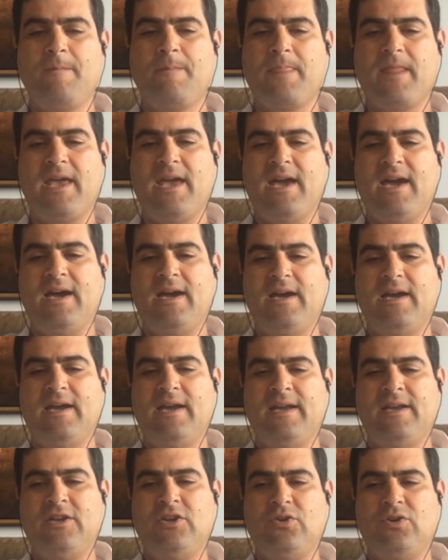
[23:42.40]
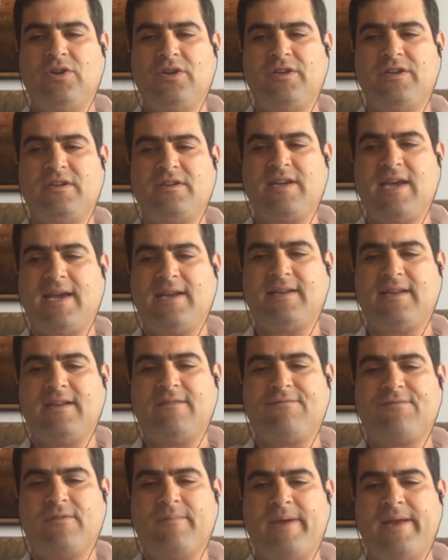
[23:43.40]
And you could detect
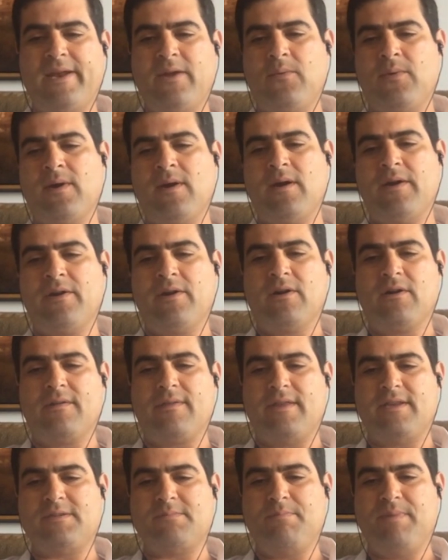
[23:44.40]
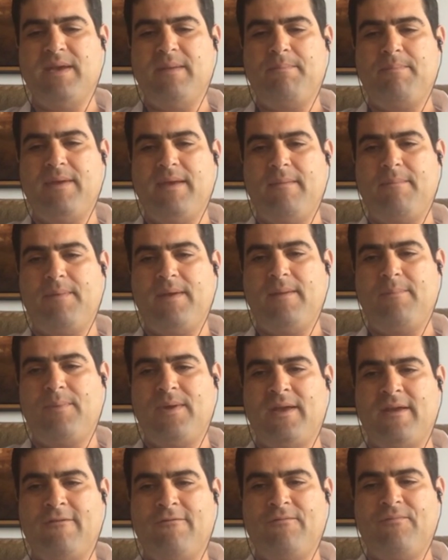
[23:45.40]
it from anywhere on Earth, this beep, beep,
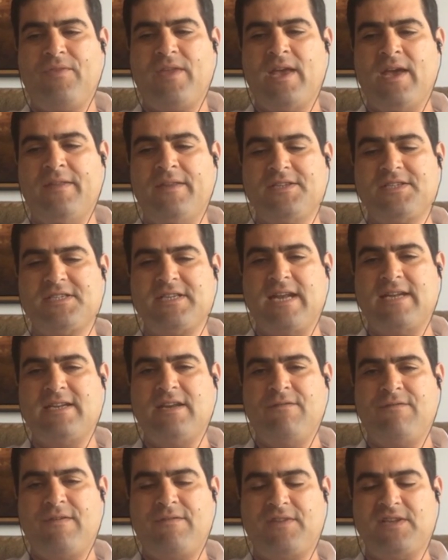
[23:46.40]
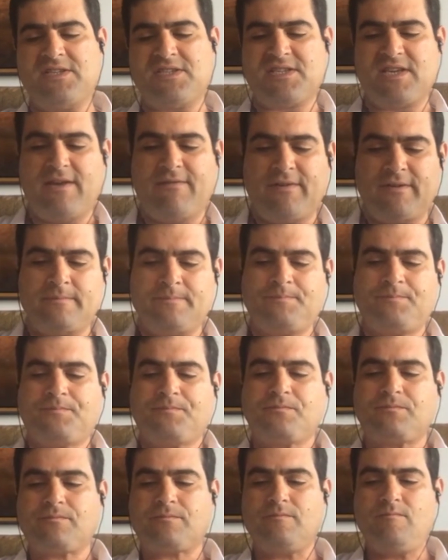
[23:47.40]
beeping. And this is 1957.
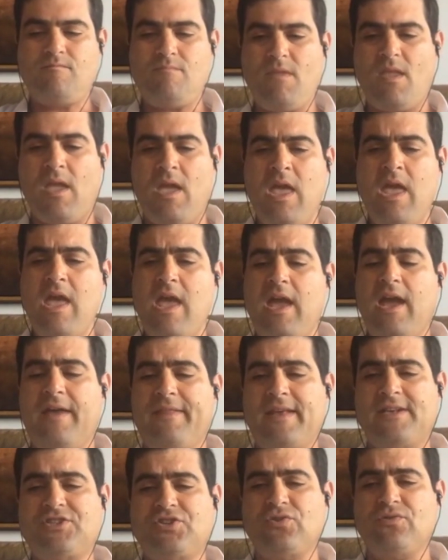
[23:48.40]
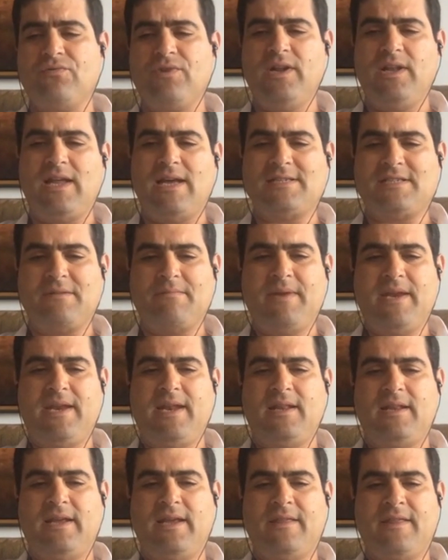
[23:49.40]
And they soon realized
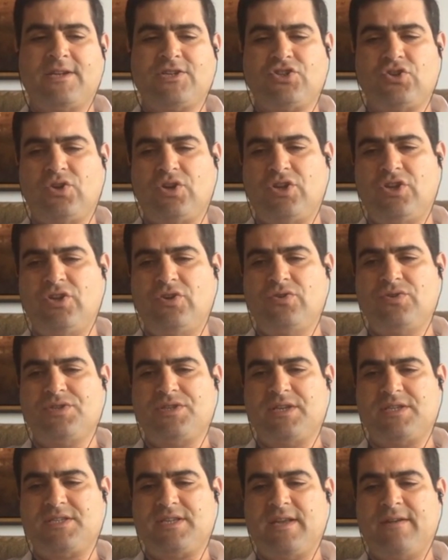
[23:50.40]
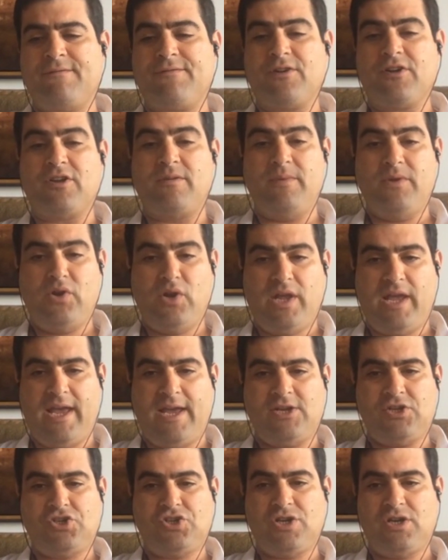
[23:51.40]
immediately that you could use this thing for
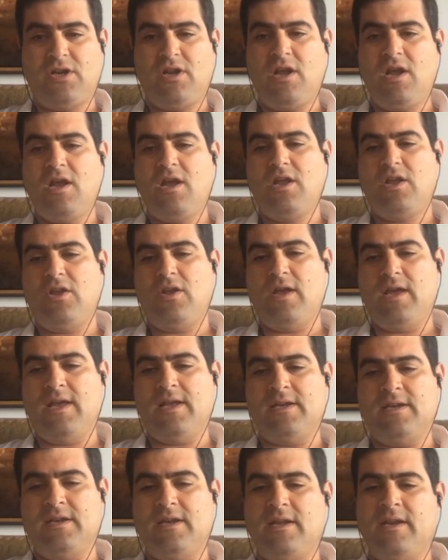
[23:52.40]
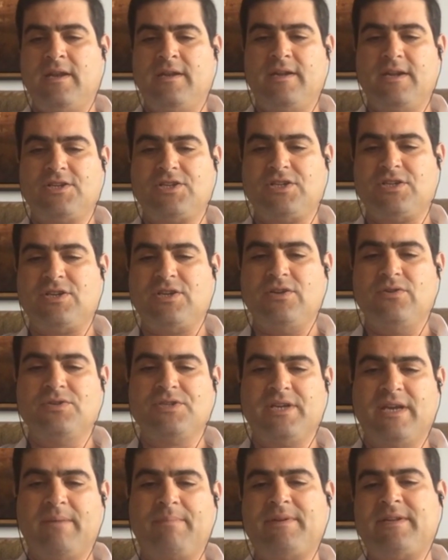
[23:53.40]
communication in addition to
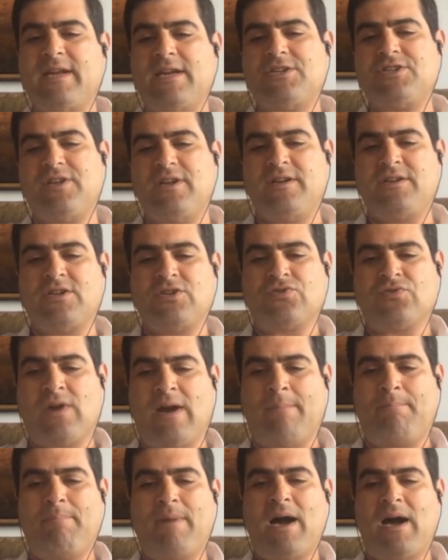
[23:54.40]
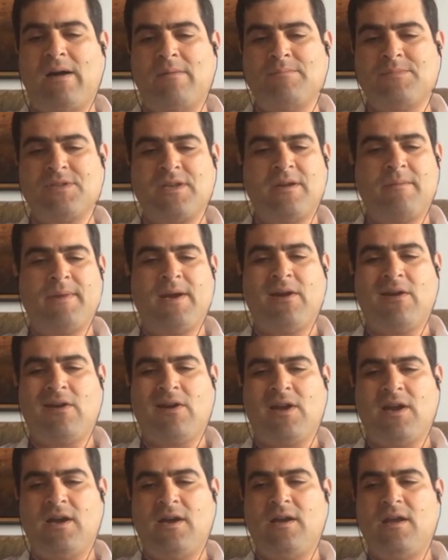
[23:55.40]
using it potentially to drop bombs on
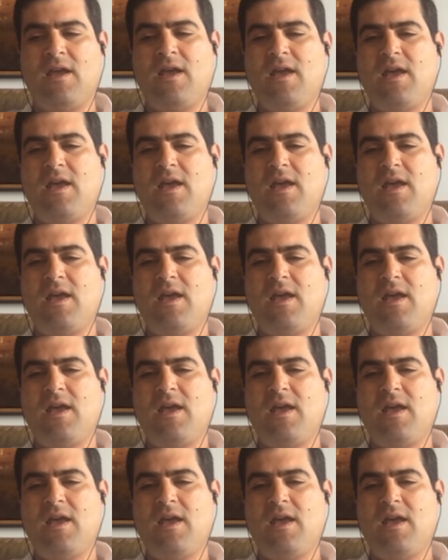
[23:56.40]
America.